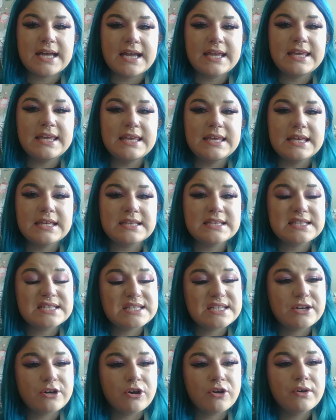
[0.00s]
that he can
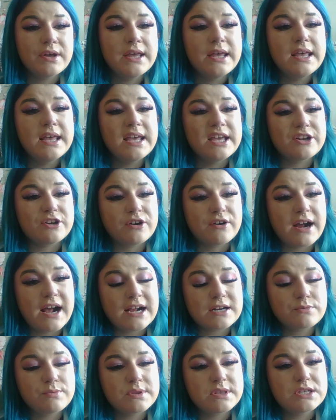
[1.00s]
still
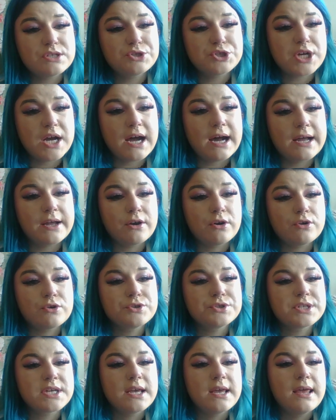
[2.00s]
interact with the
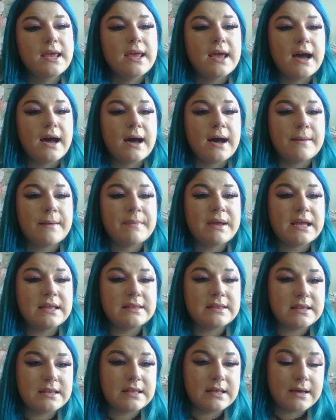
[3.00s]
child,
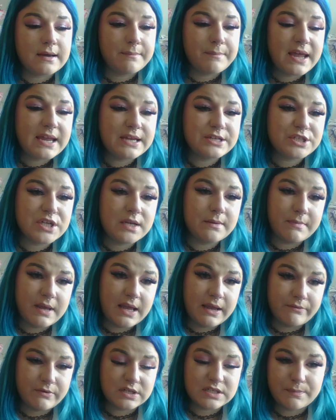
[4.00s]
and the patient
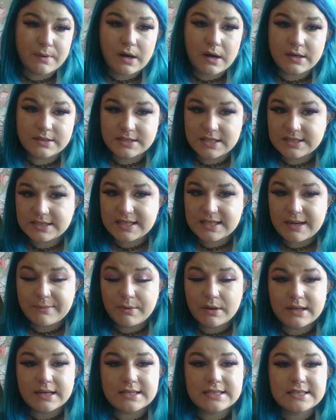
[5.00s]
may respond to
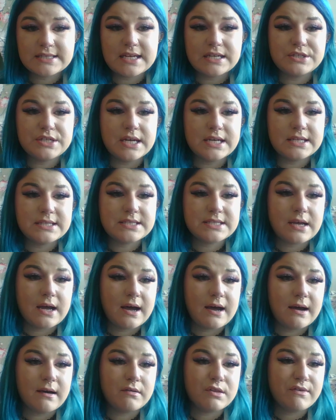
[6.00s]
stimulus such as
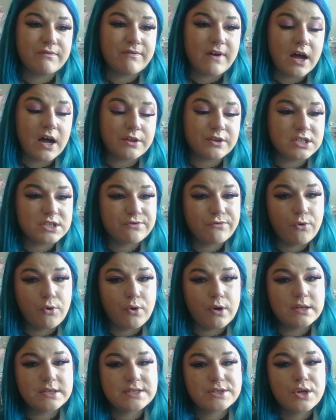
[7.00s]
the father's
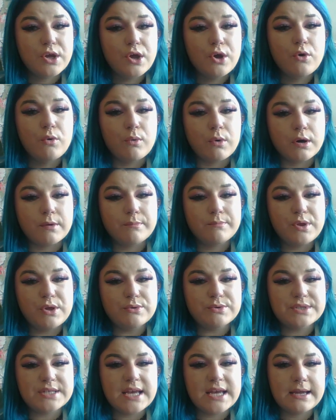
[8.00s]
voice or
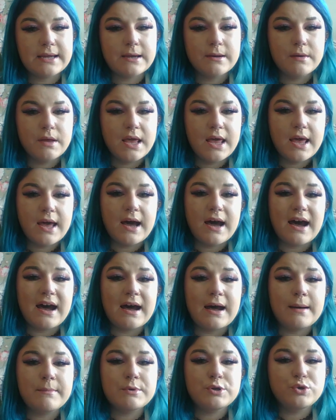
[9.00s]
music.
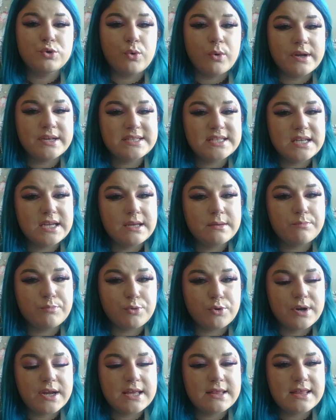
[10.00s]
Noisy
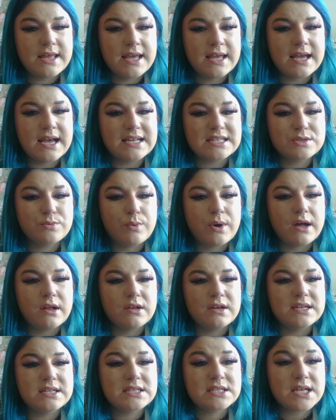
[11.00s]
breathing as
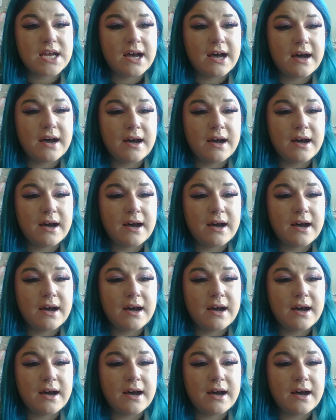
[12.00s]
well as